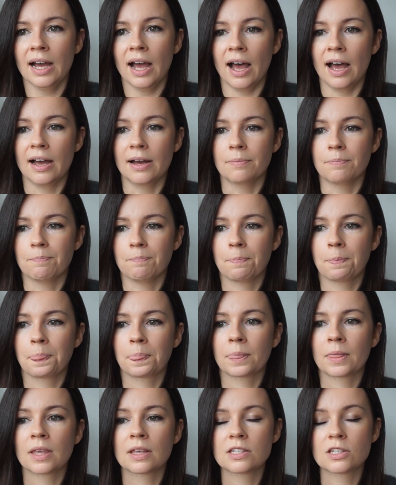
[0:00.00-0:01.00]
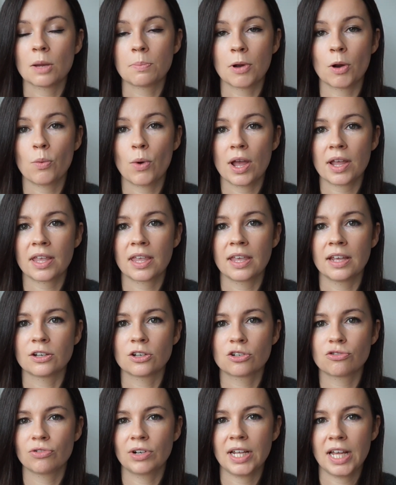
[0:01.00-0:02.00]
So by working it
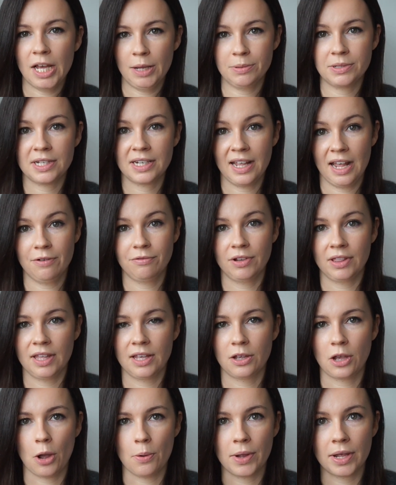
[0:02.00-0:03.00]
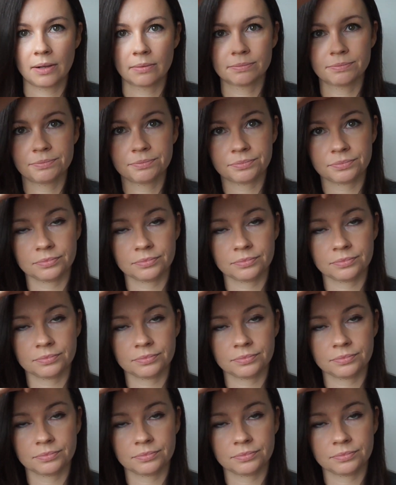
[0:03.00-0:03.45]
just really helps to get everything going.